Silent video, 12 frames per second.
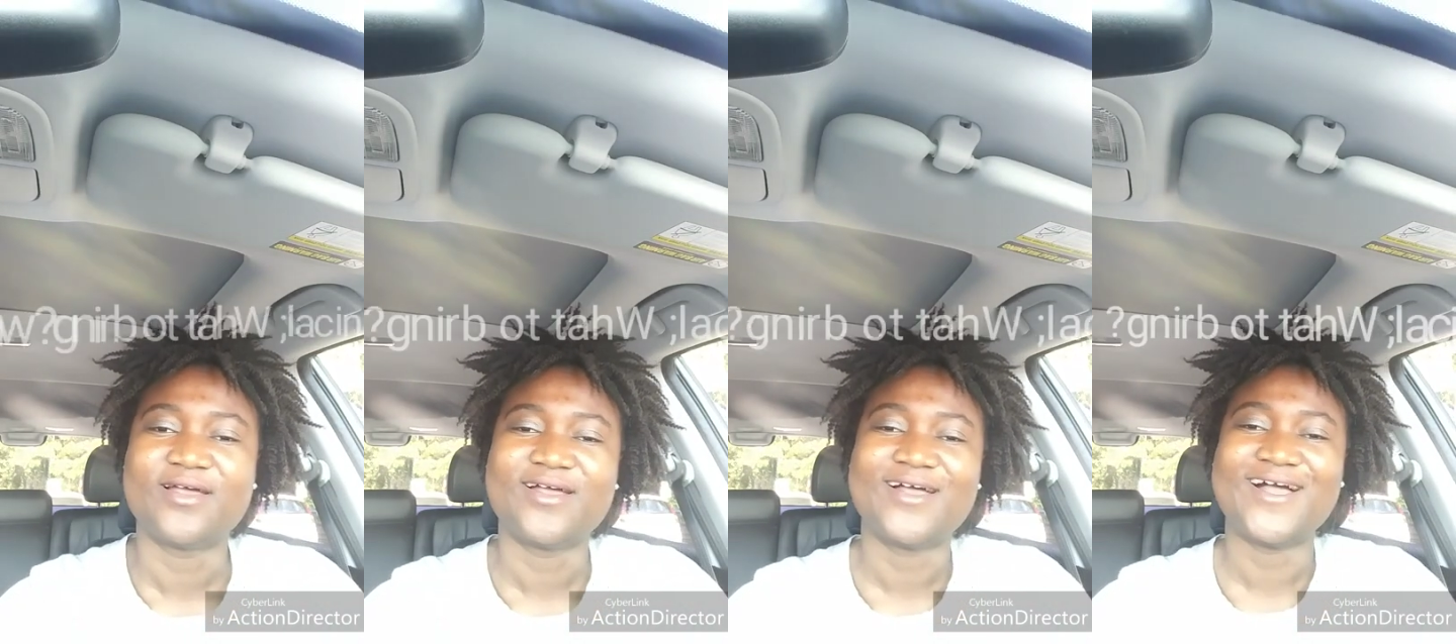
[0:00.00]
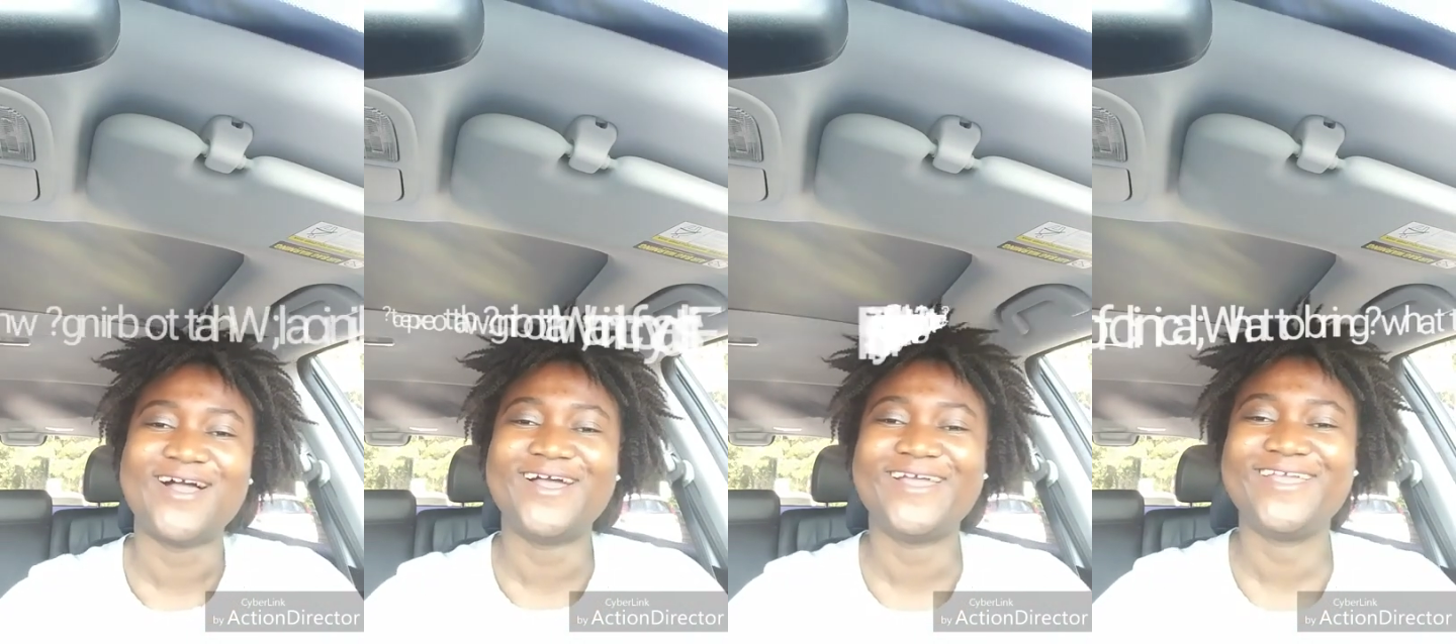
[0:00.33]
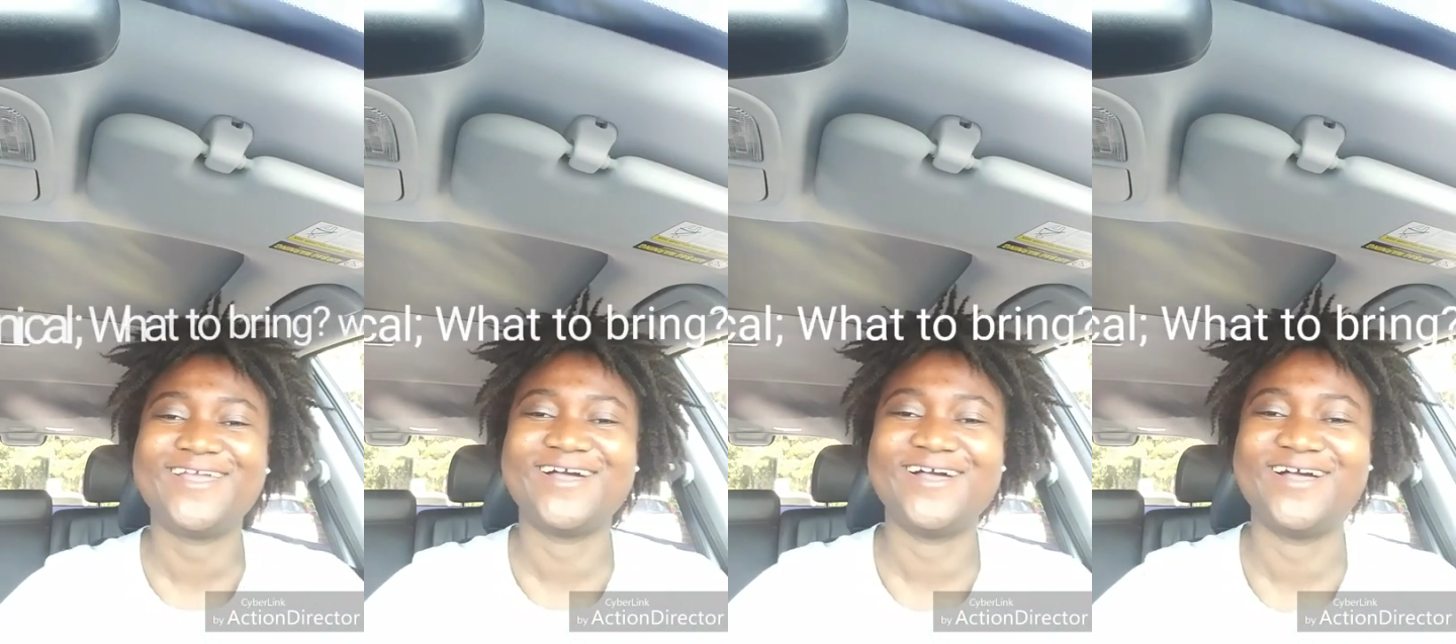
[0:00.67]
Hi
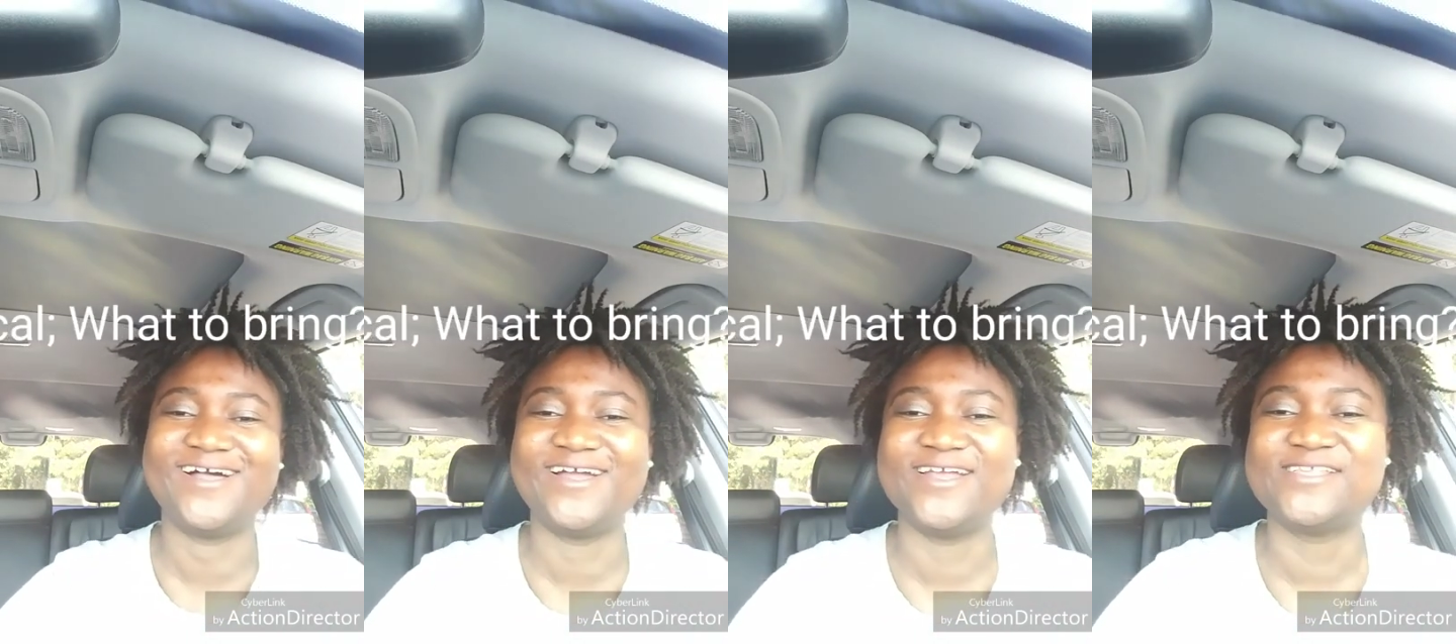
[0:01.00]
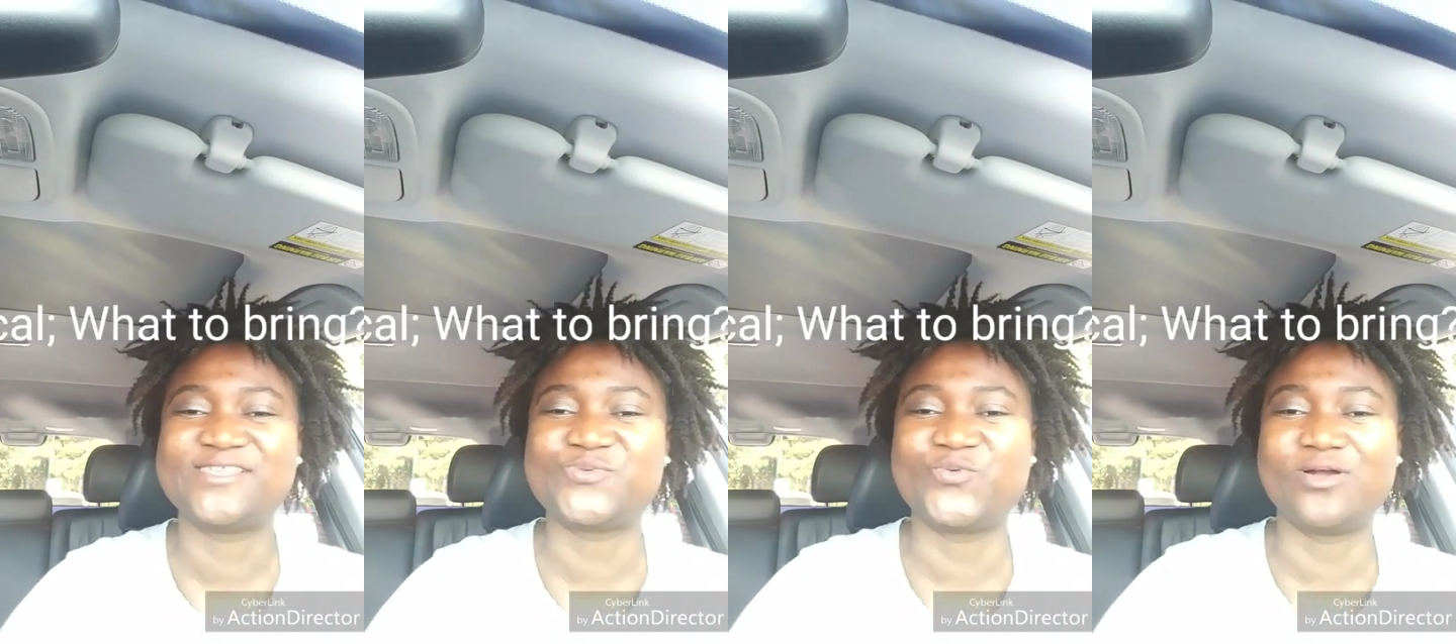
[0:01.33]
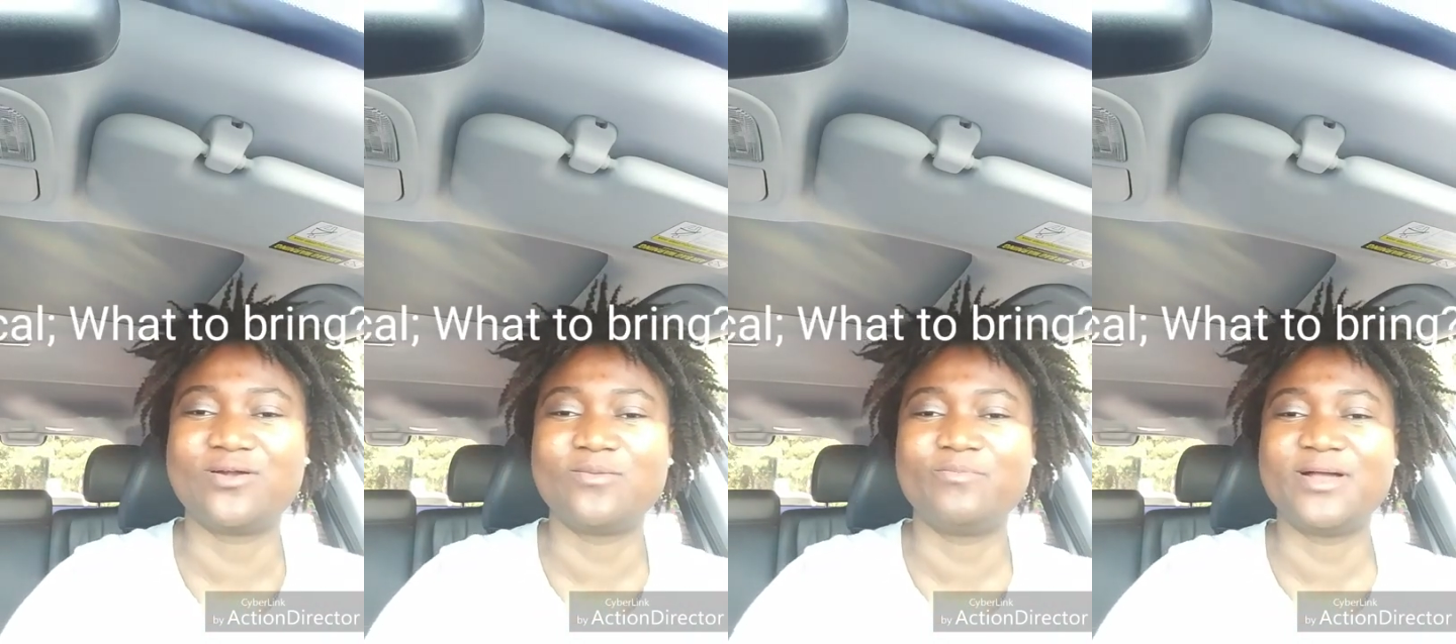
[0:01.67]
guys,
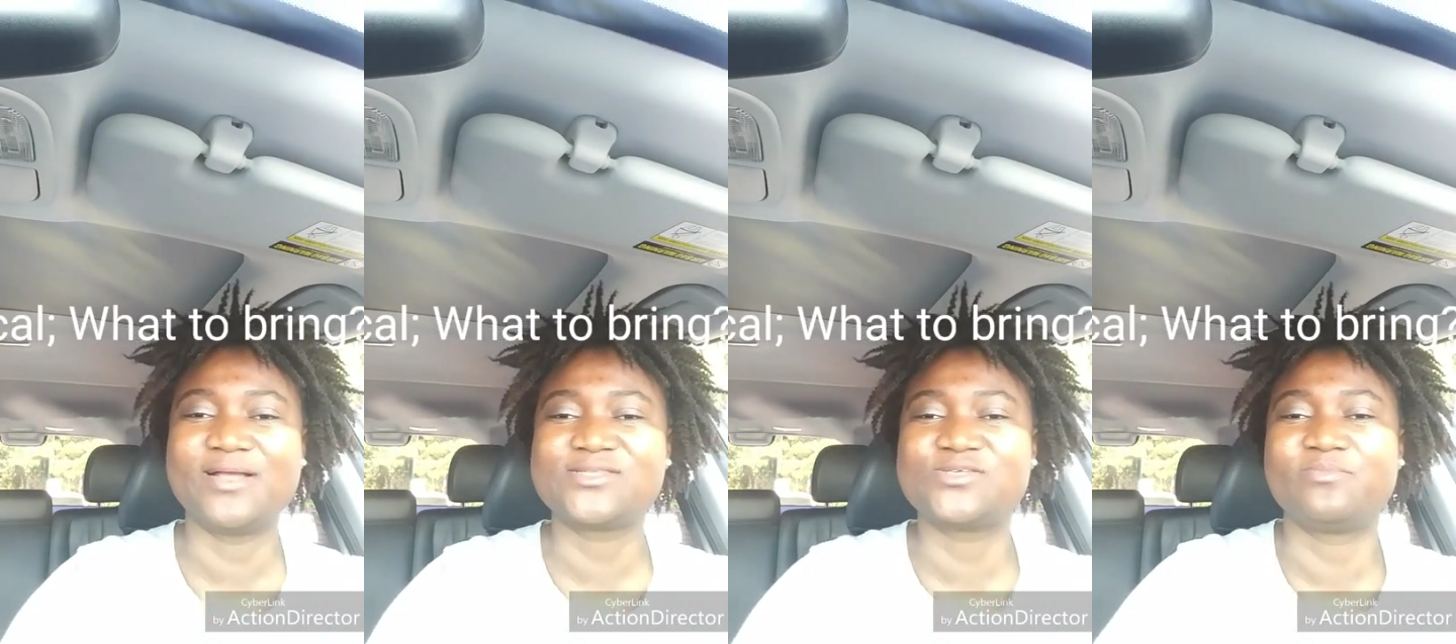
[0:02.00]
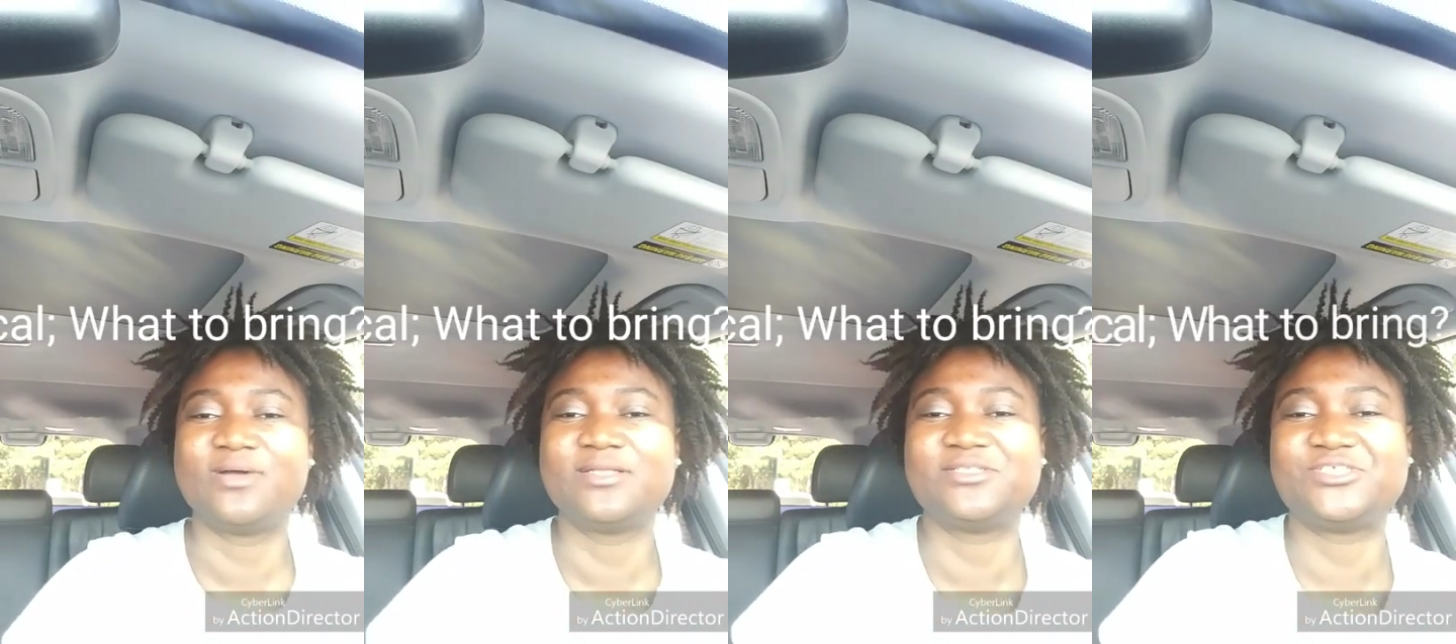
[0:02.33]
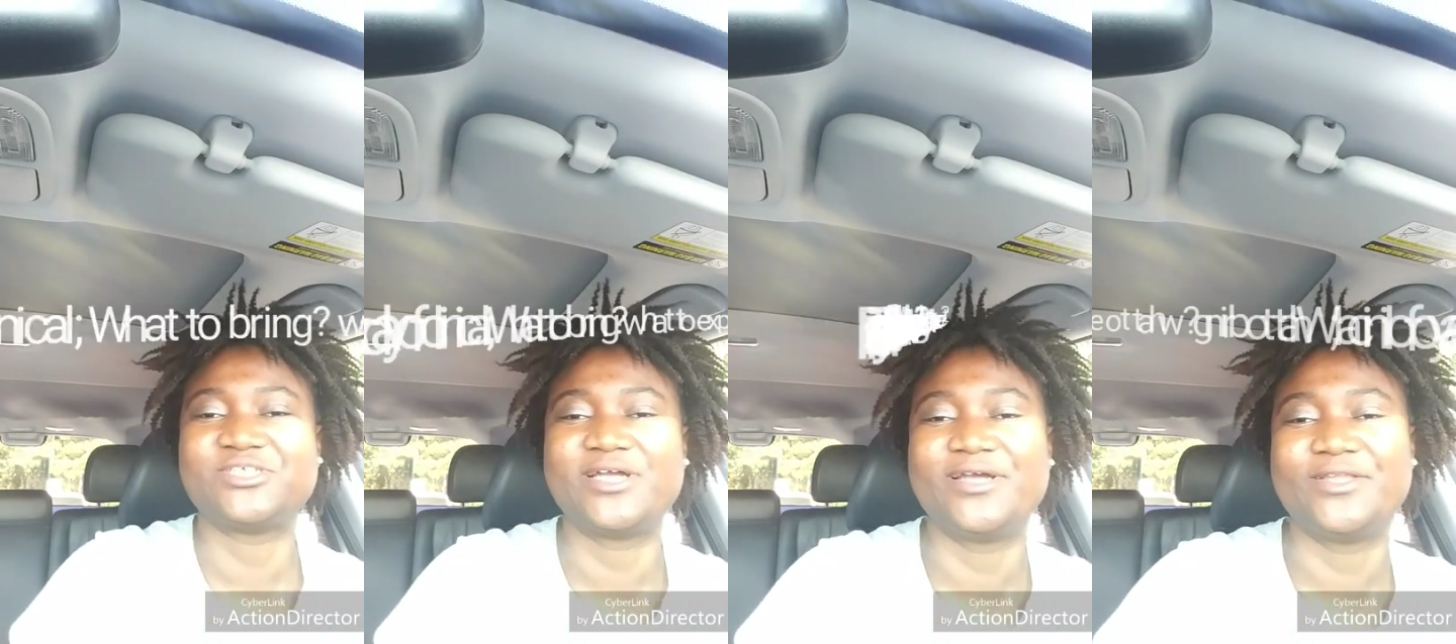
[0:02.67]
welcome back to my
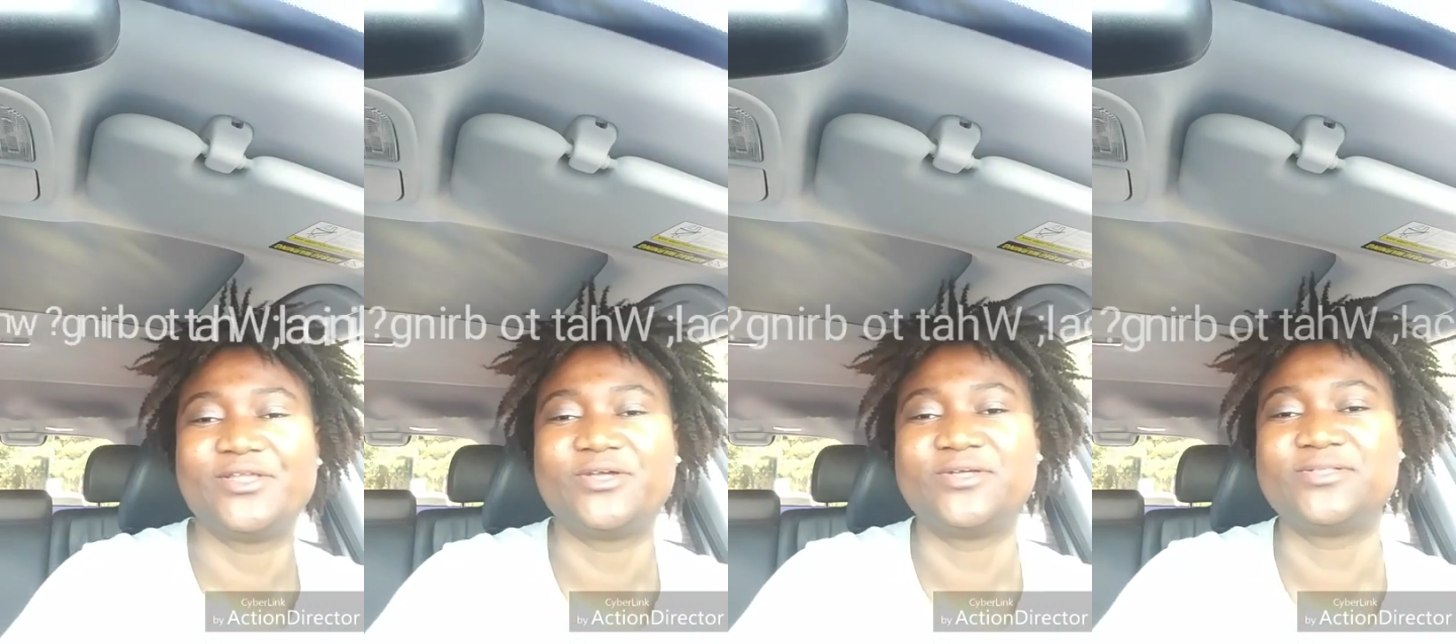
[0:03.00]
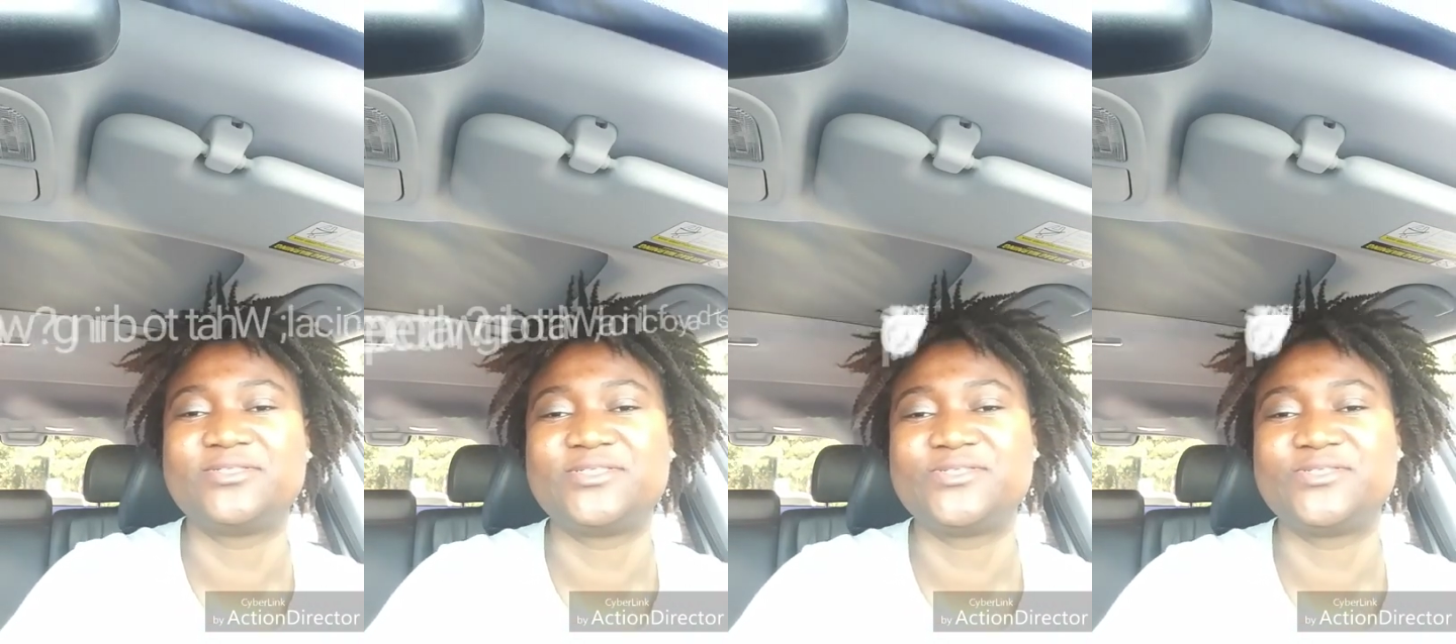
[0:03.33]
channel.